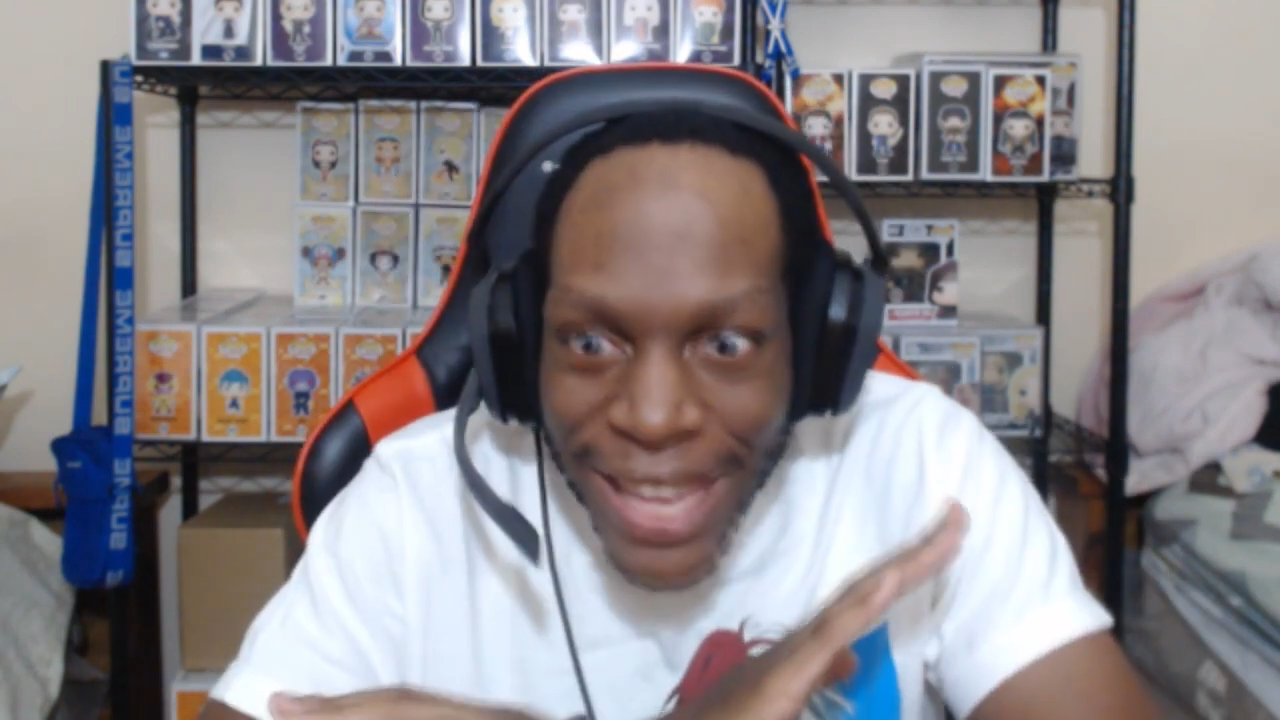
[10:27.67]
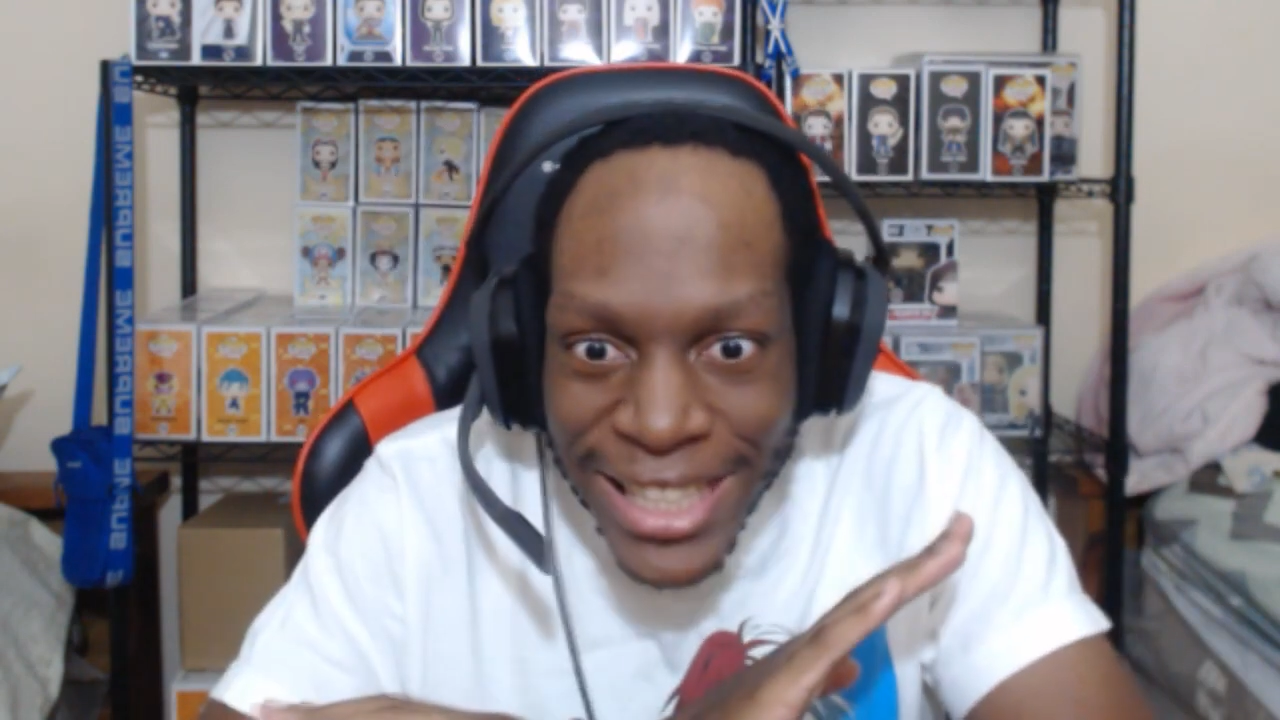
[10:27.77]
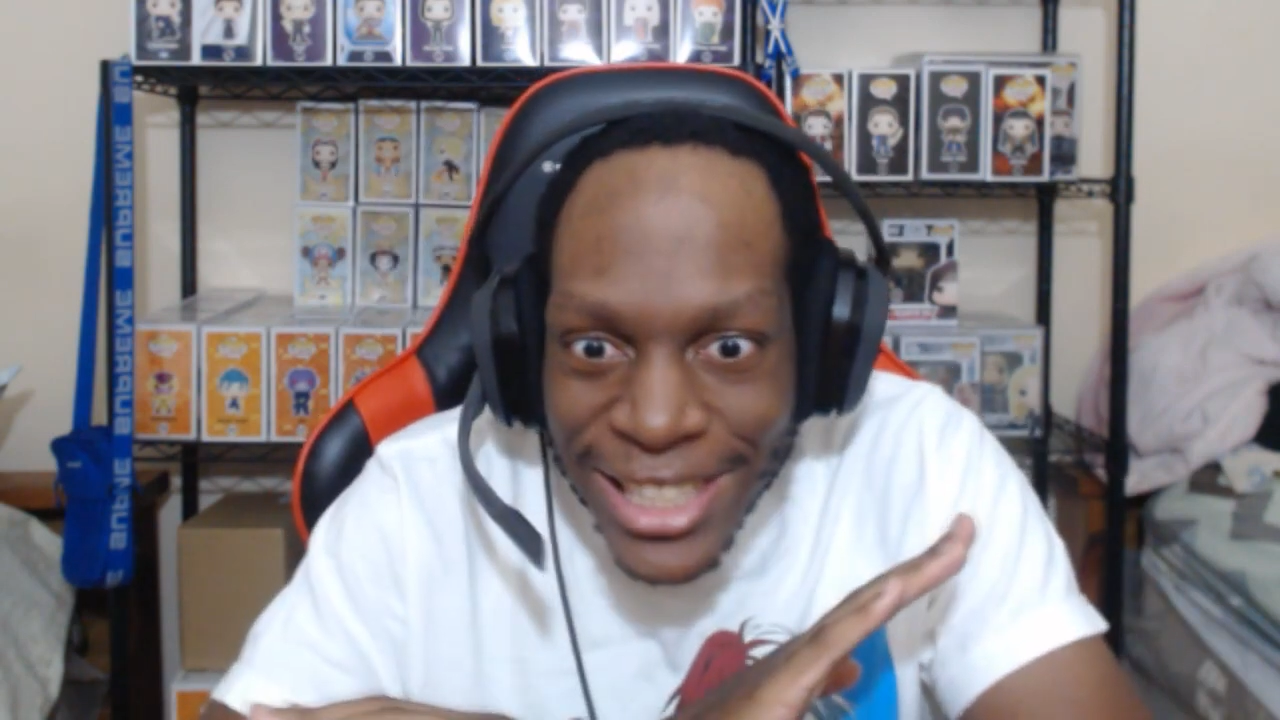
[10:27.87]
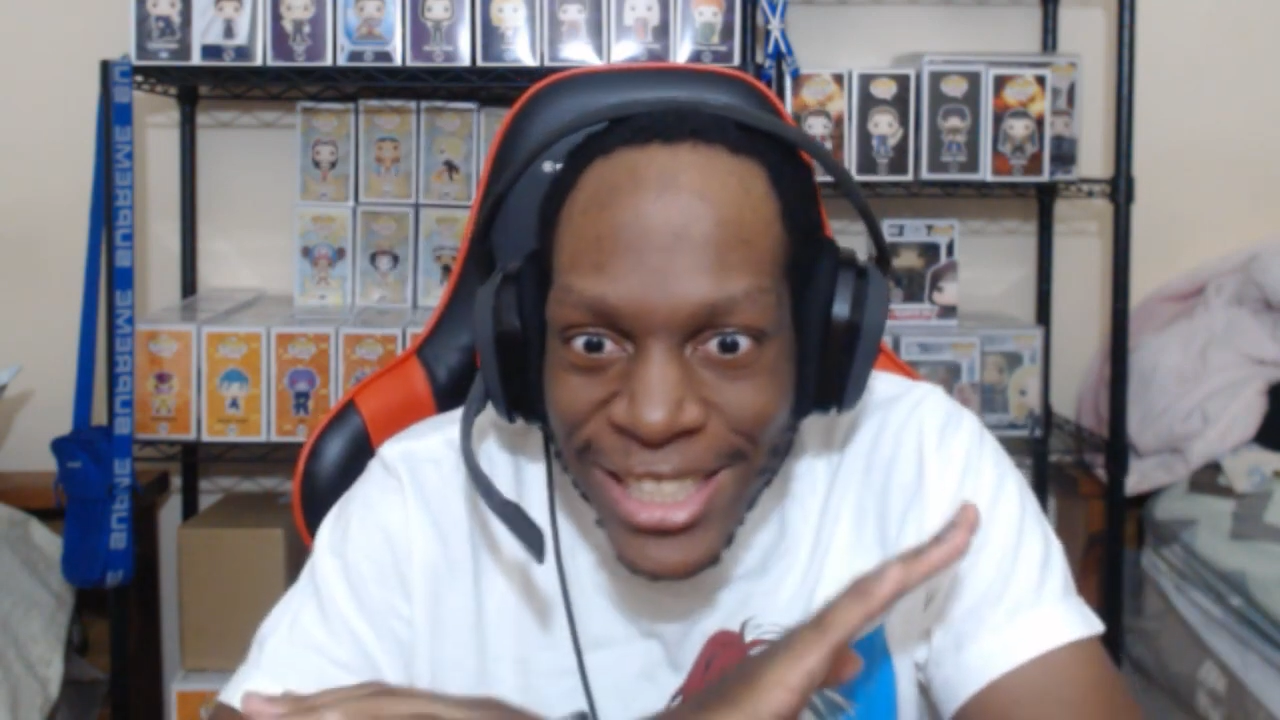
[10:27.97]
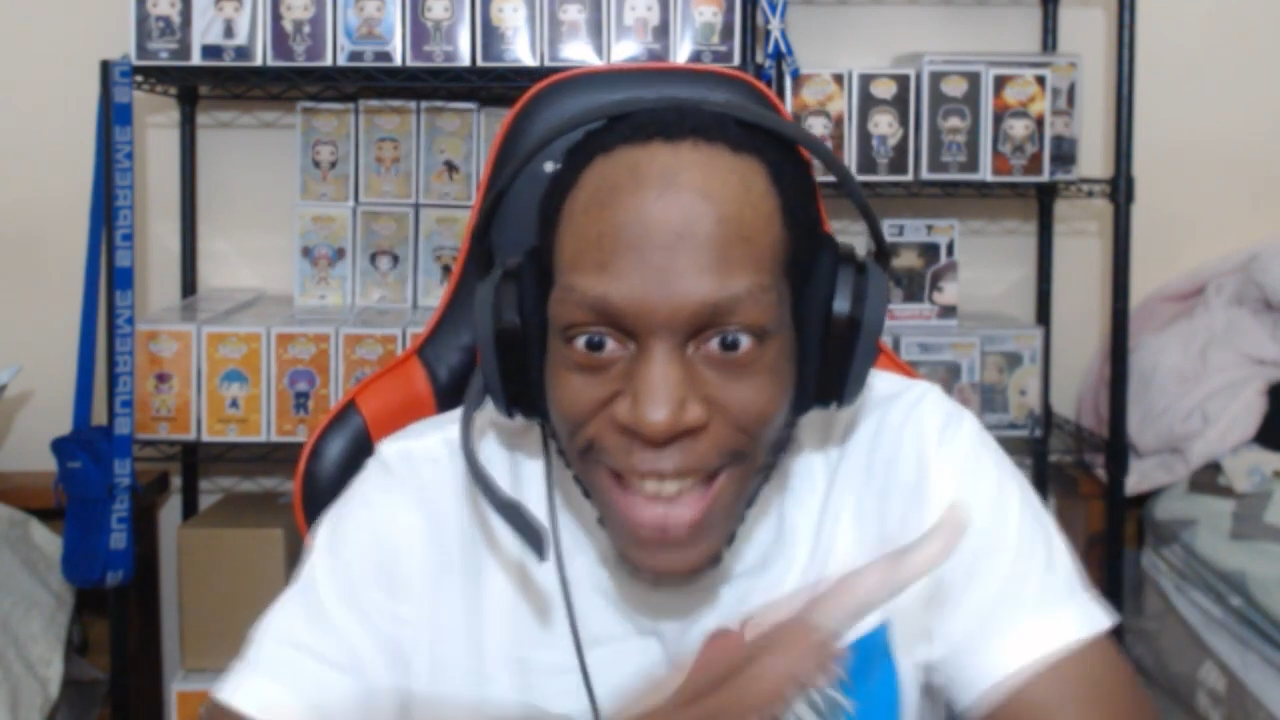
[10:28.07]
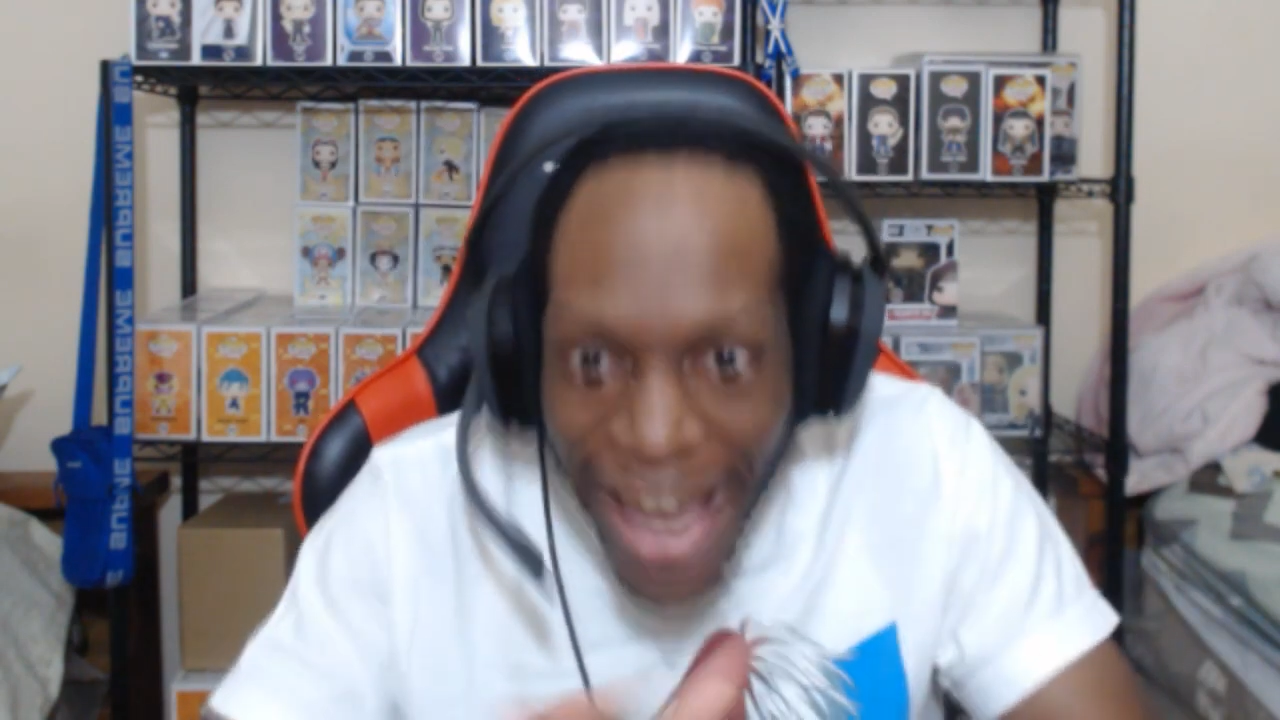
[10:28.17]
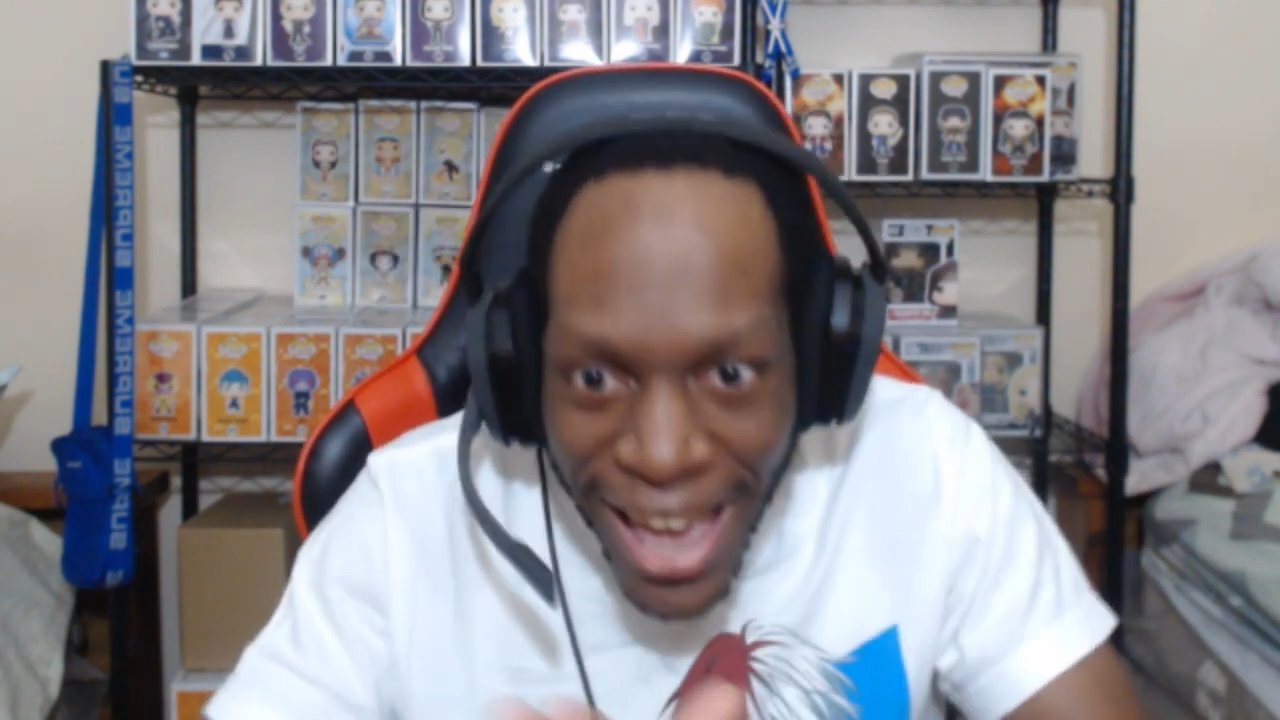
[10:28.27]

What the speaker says: that's just